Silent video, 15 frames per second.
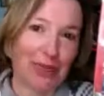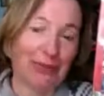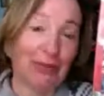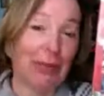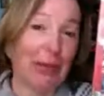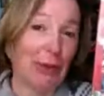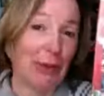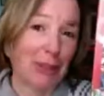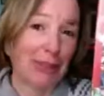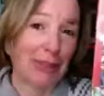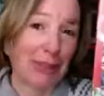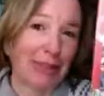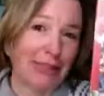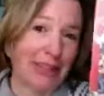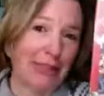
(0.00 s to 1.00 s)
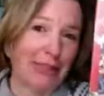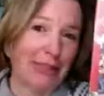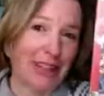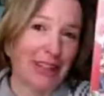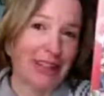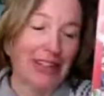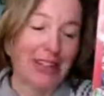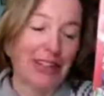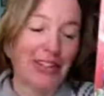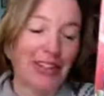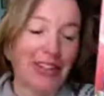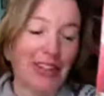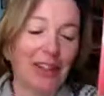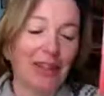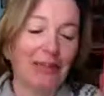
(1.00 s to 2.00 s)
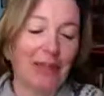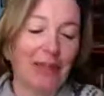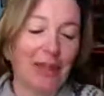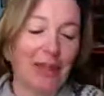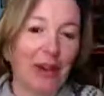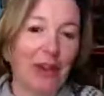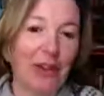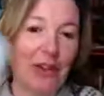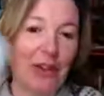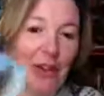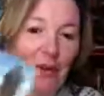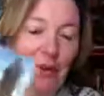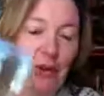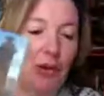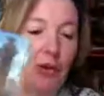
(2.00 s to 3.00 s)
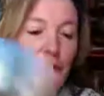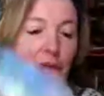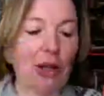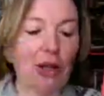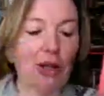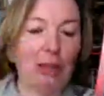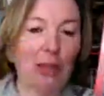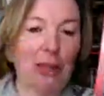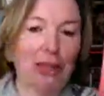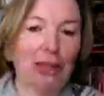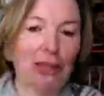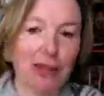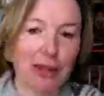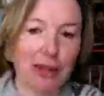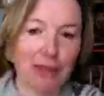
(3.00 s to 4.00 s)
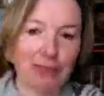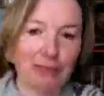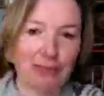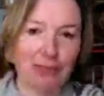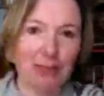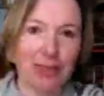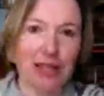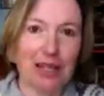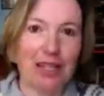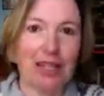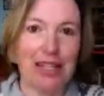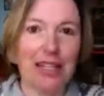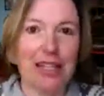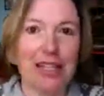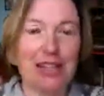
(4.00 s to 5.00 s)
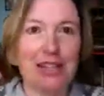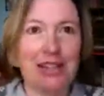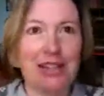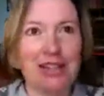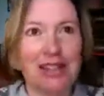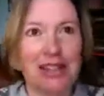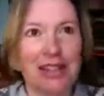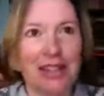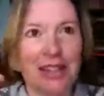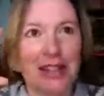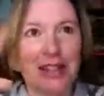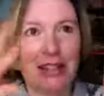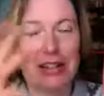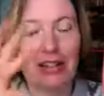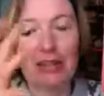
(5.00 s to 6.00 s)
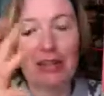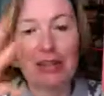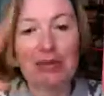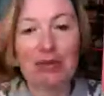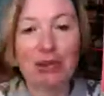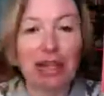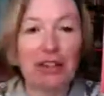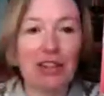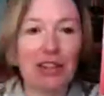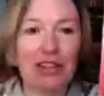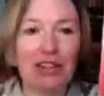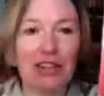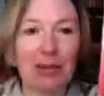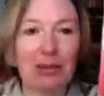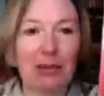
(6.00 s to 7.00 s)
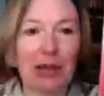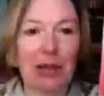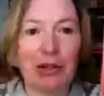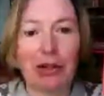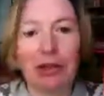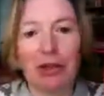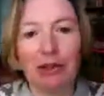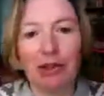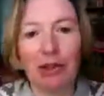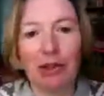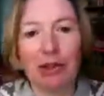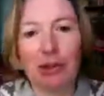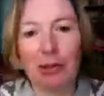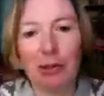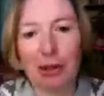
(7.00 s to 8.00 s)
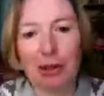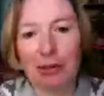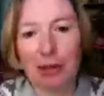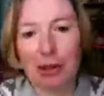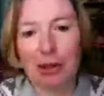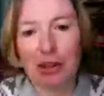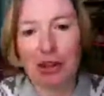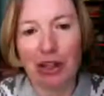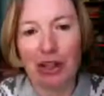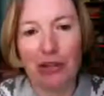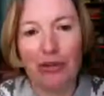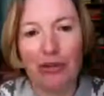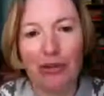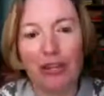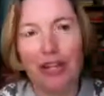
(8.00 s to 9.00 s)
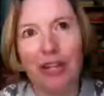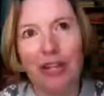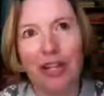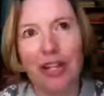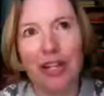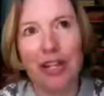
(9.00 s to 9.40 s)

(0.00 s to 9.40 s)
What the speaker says: Bear with me. So on the wall of Pixar is a series of writing tips. I've got a copy of it, which I often